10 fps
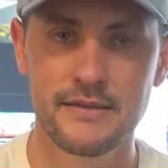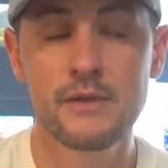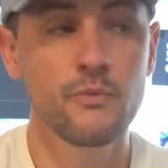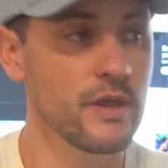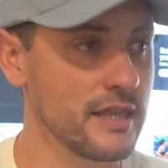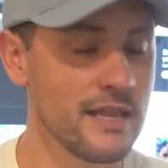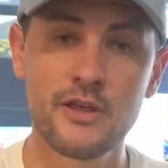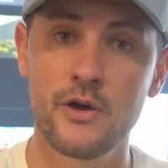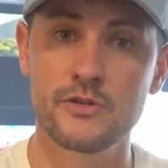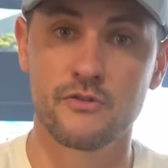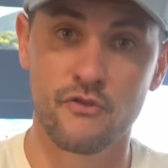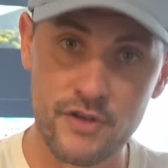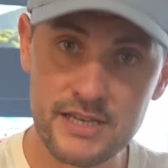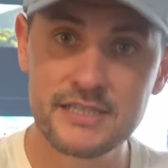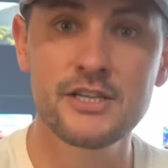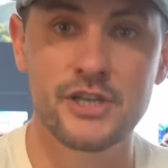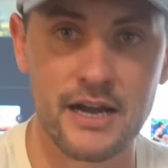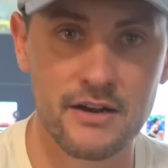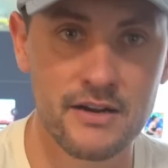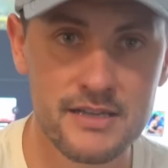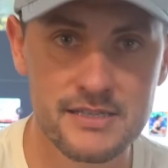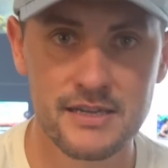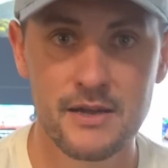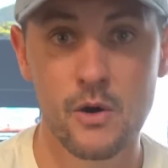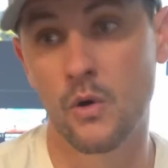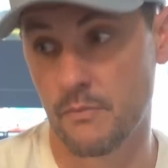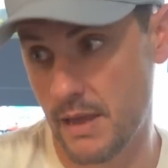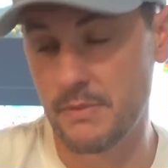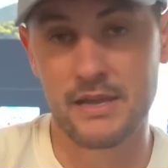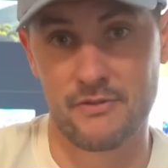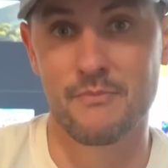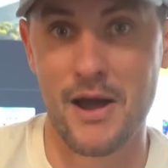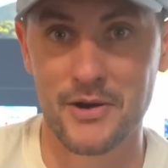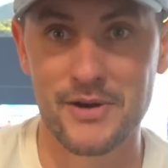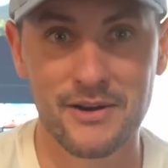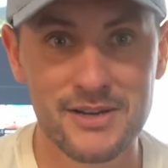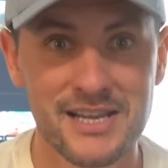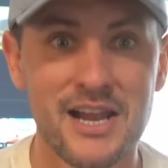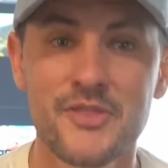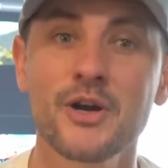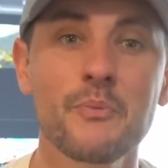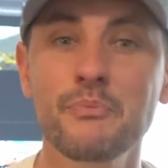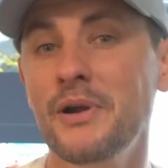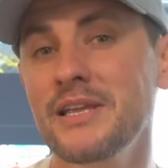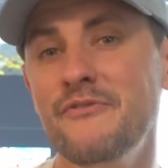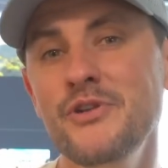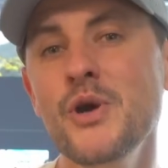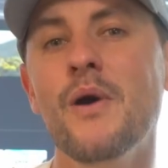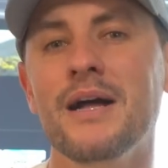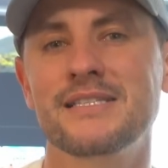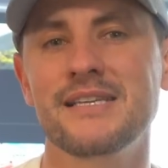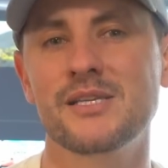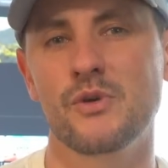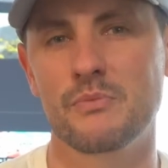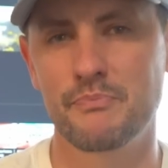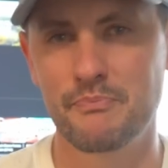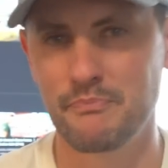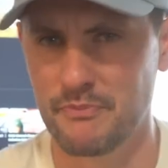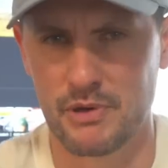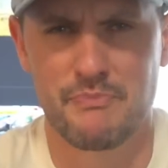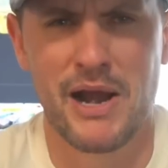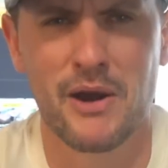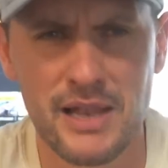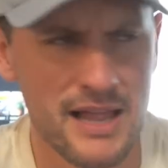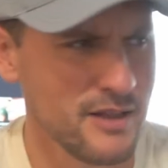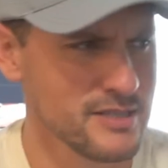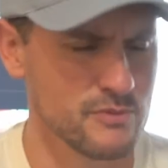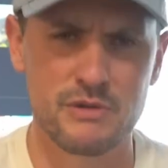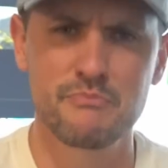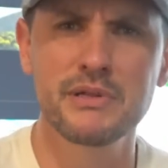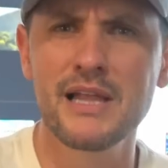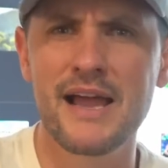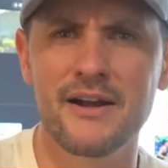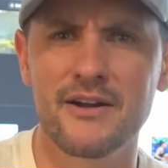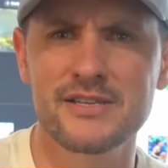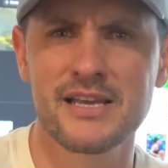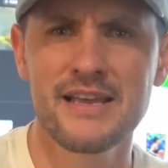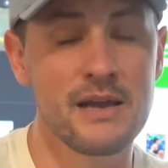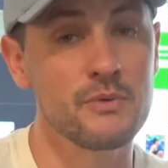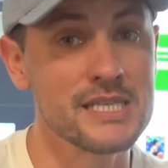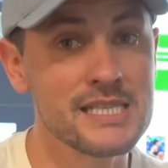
And within those vintage eras, or maybe even modern eras, there are plenty of nuances with parallels and with players and with